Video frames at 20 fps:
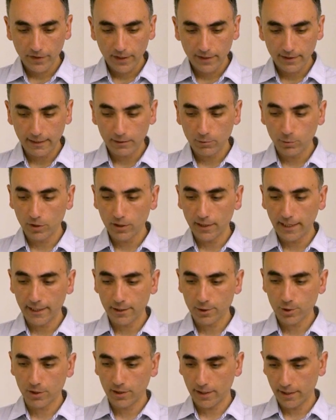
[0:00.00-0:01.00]
That will
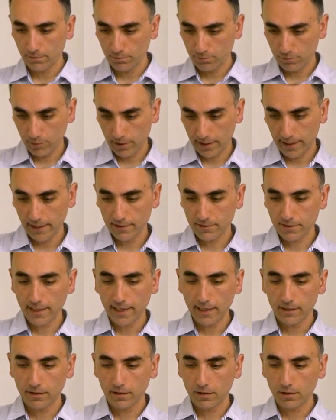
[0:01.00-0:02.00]
actually, again,
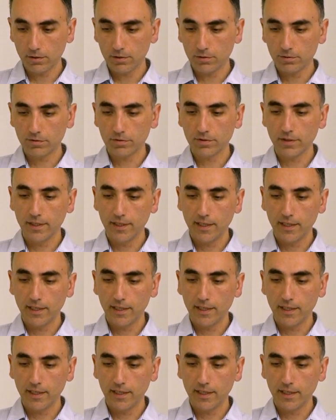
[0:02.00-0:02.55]
scan the code,